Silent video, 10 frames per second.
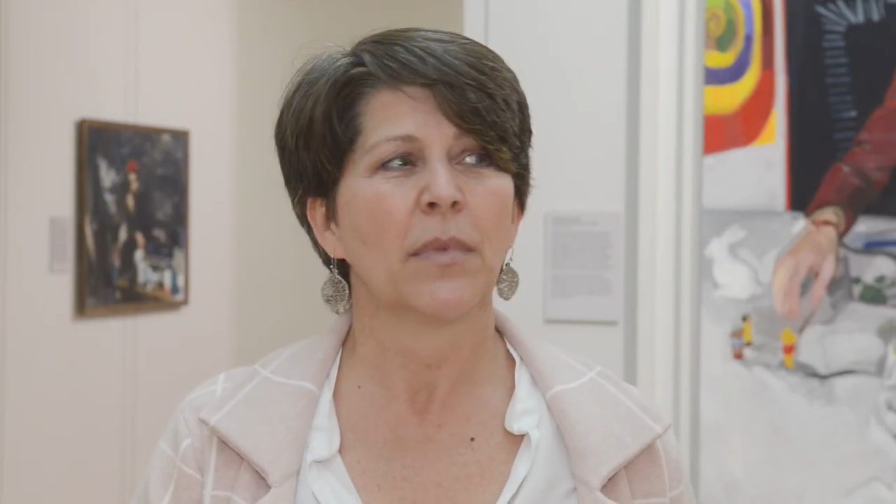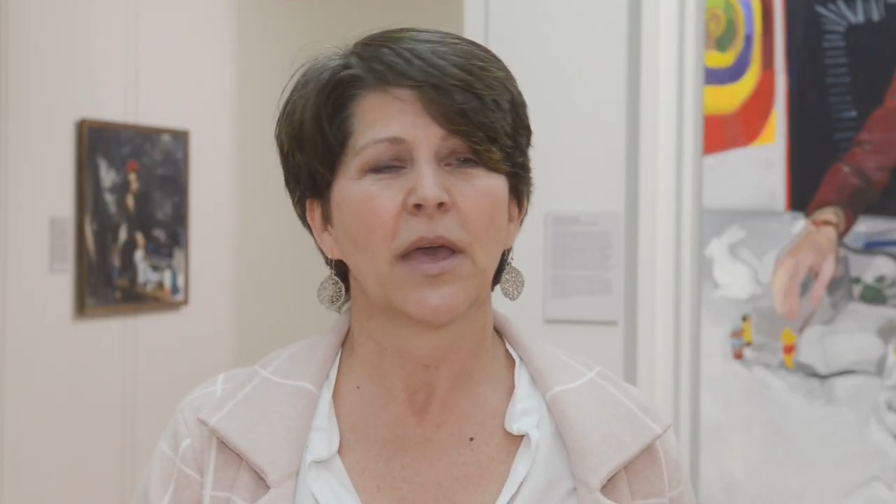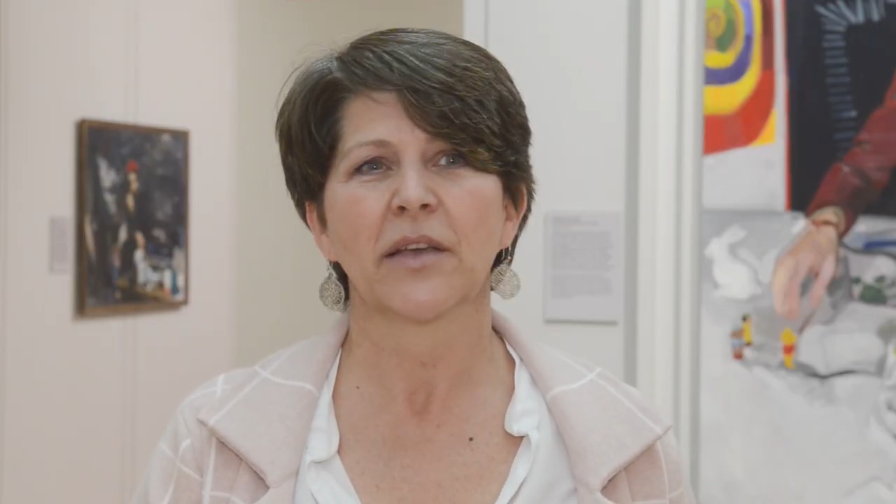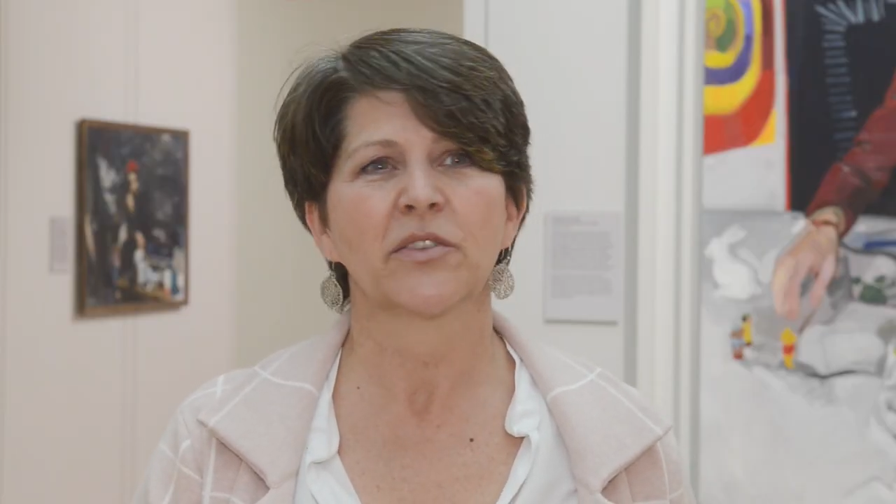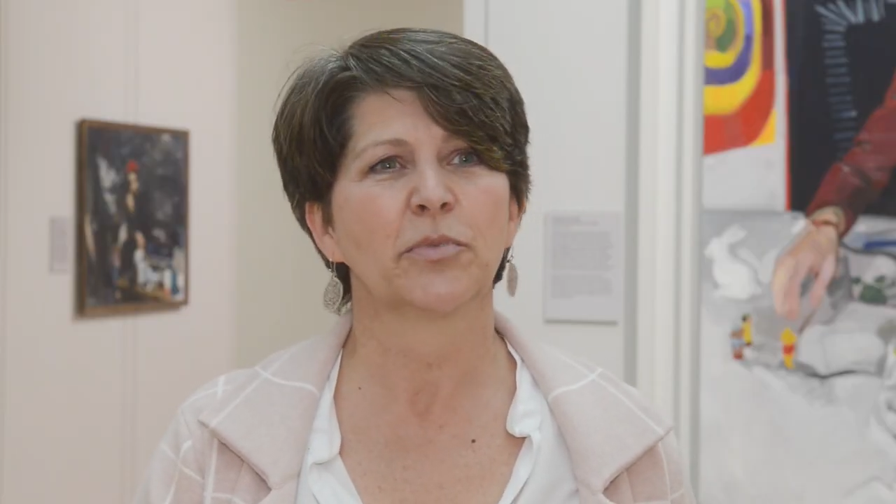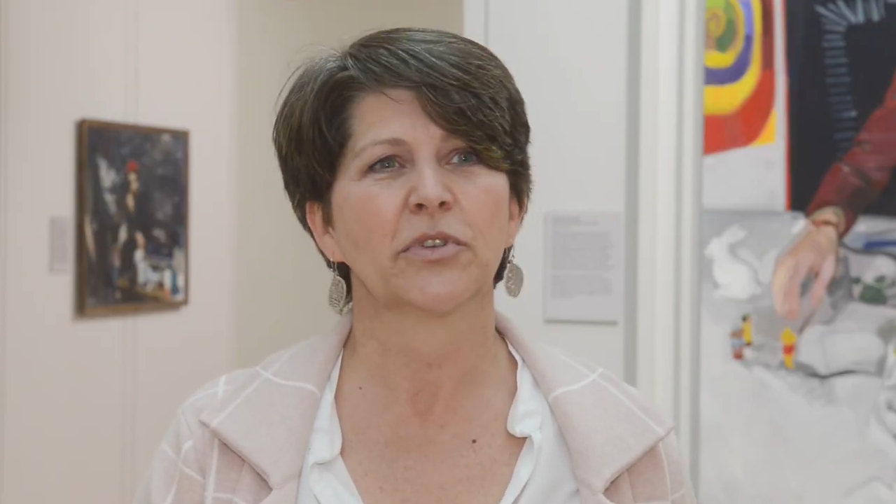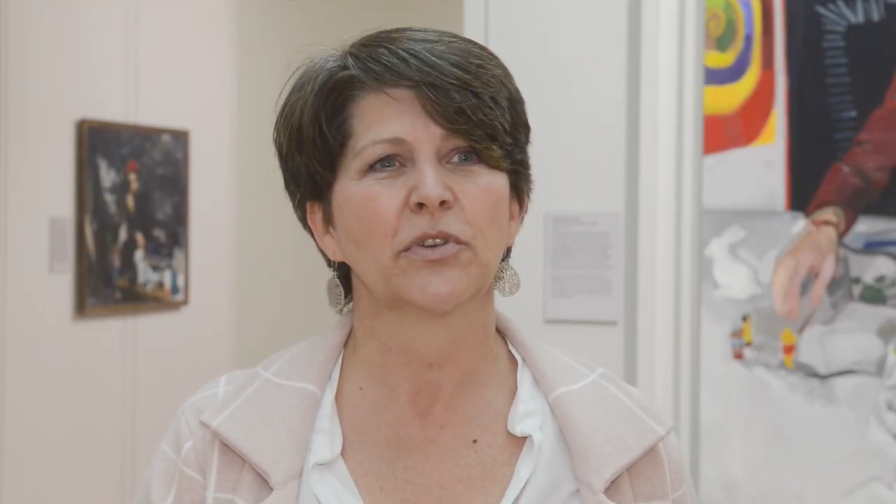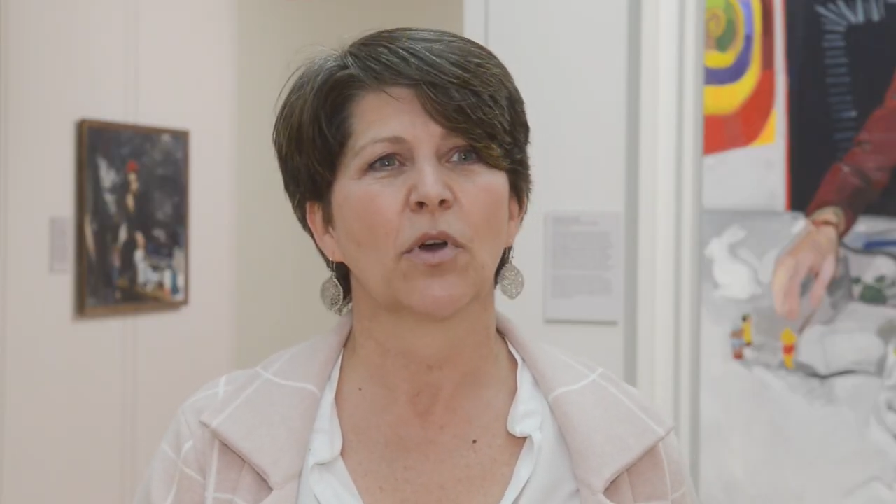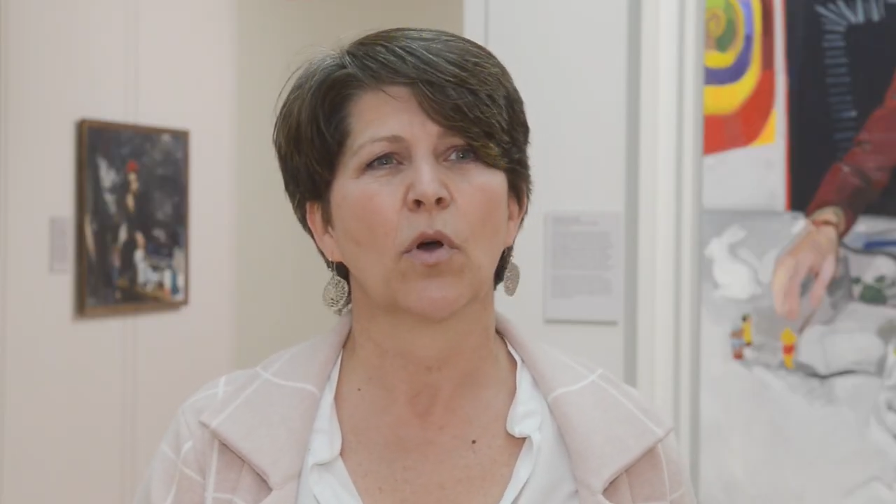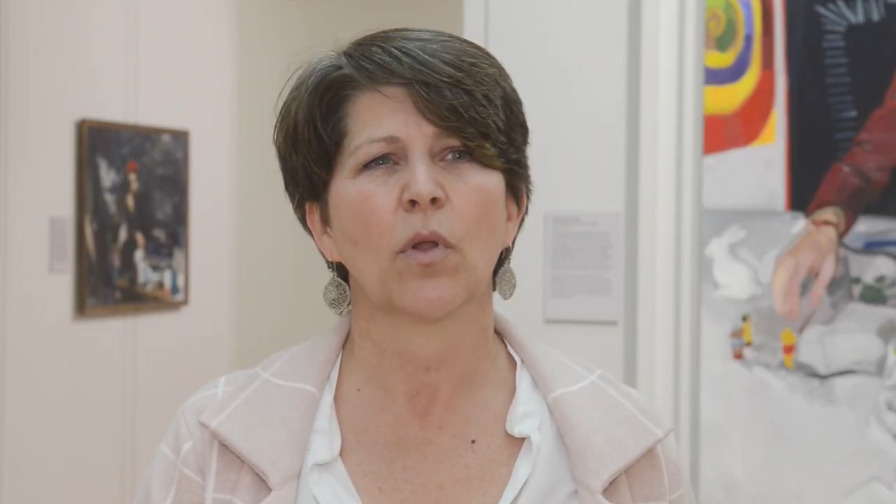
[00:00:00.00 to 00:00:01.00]

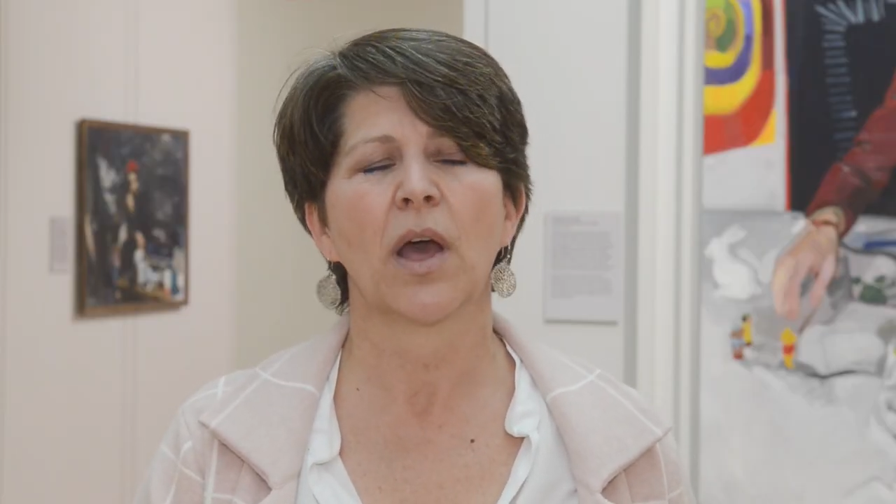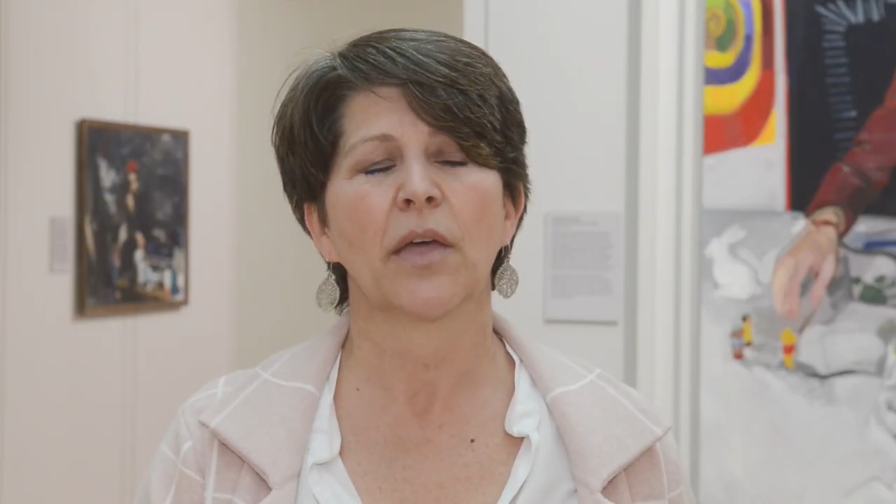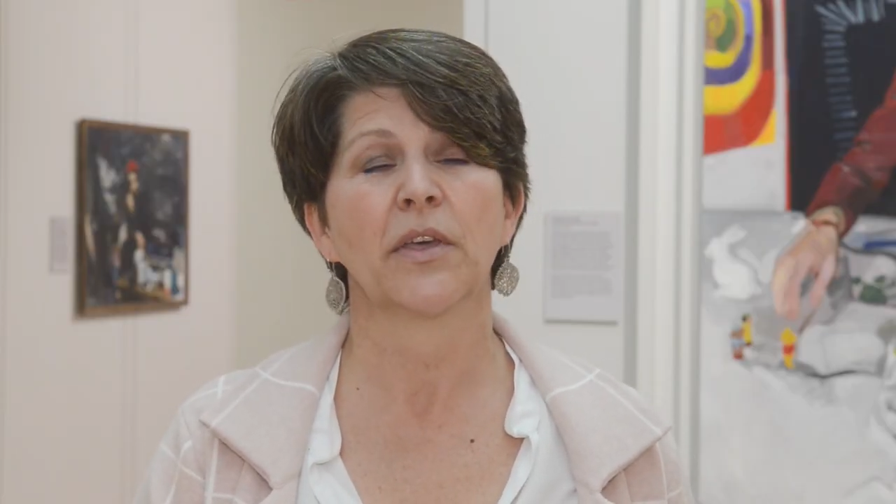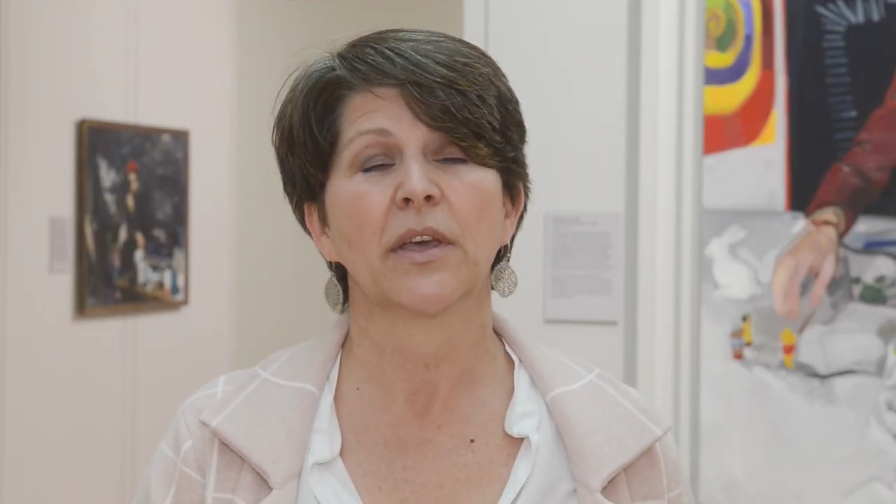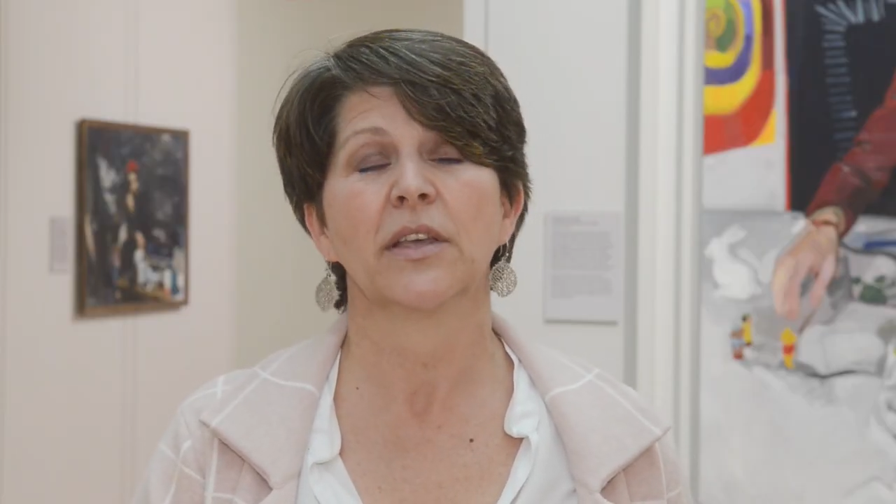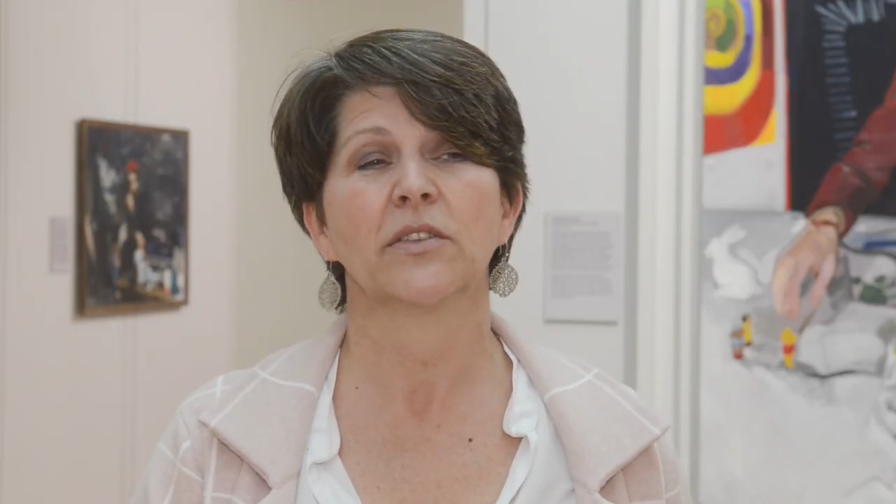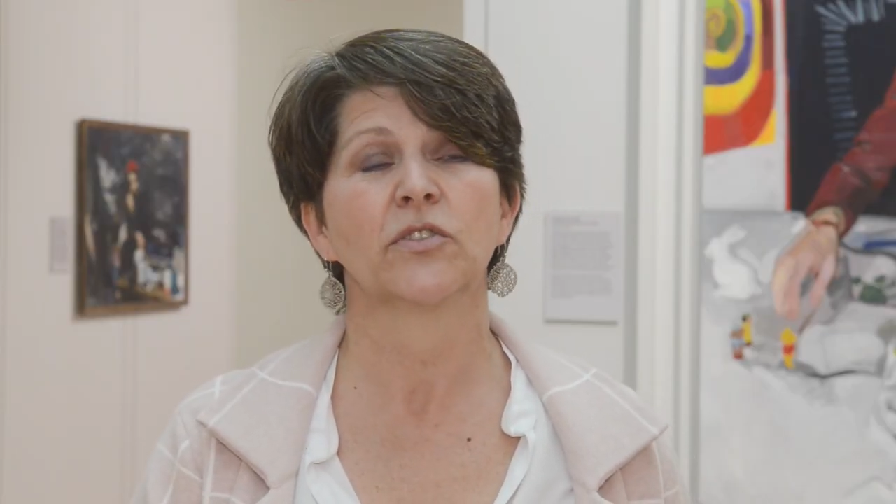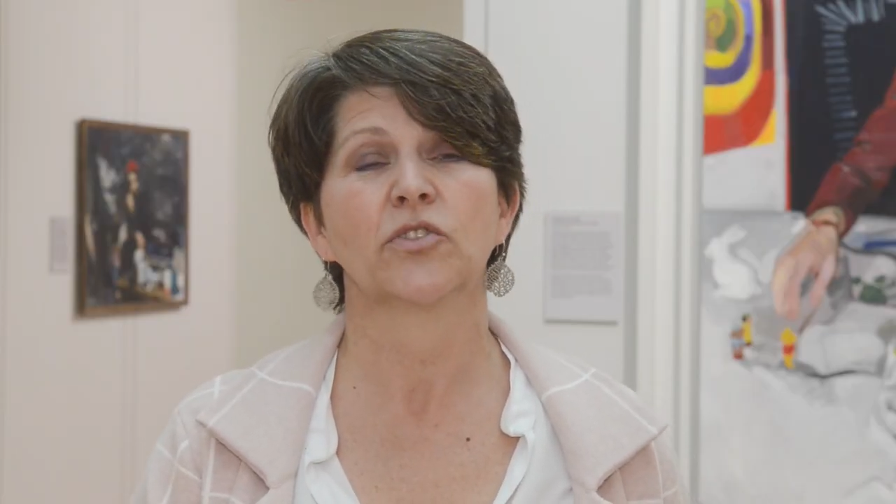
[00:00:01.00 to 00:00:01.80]
exhibition hall. I think it's